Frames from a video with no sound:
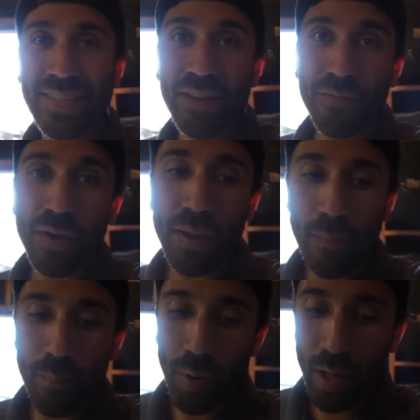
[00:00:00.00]

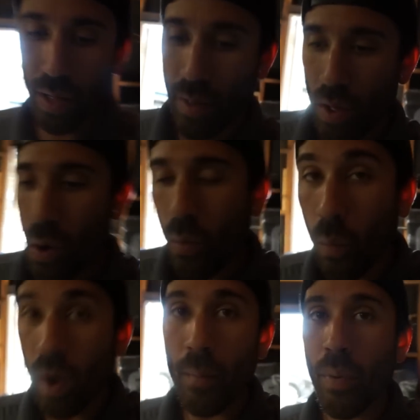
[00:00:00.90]
different, but
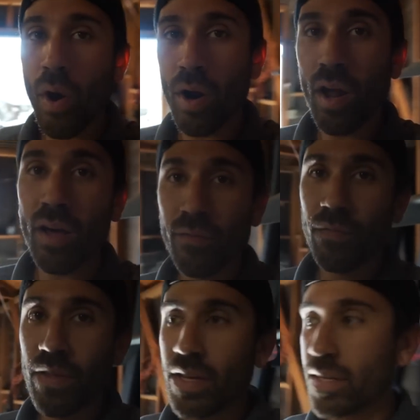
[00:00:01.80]
one part
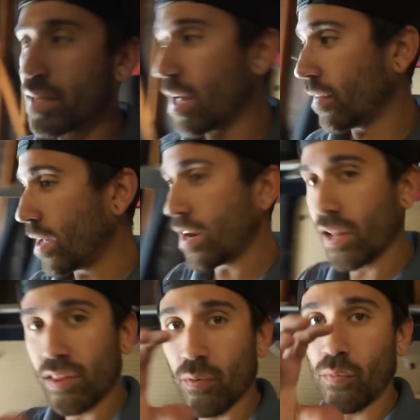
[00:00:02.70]
of the tail light,
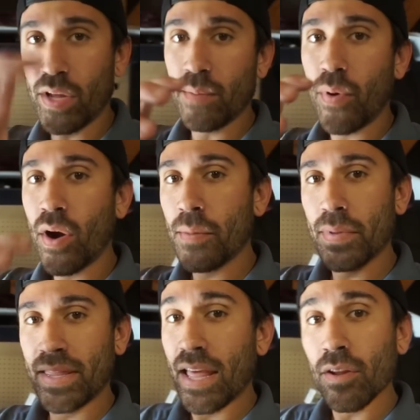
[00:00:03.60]
not the ring part,
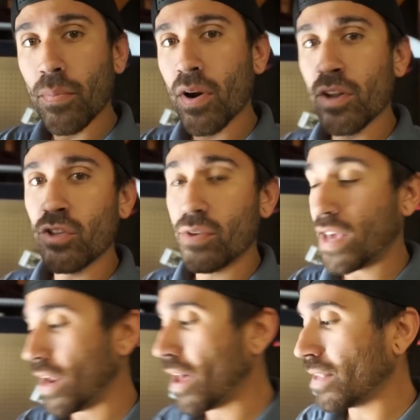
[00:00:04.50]
but the other part, you
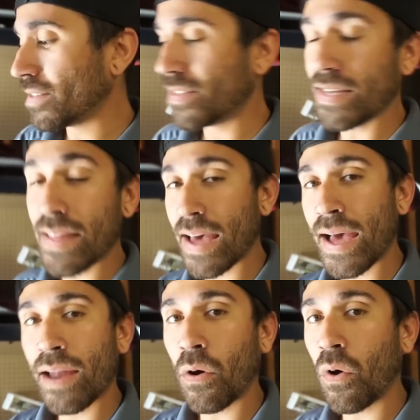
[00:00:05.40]
cannot see that
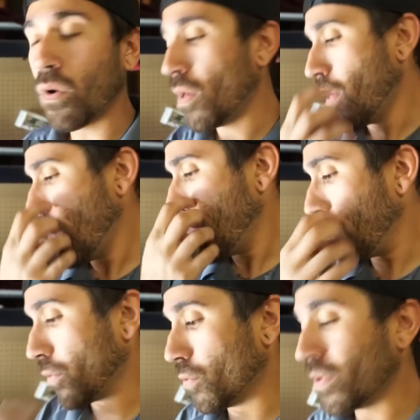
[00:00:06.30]
at all
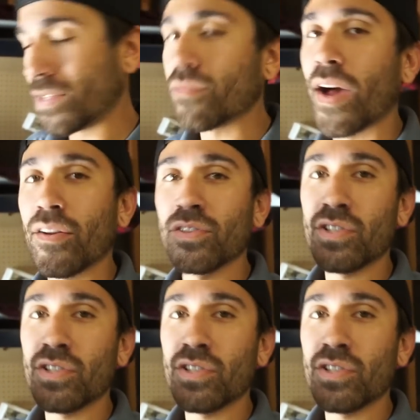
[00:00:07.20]
through this vinyl.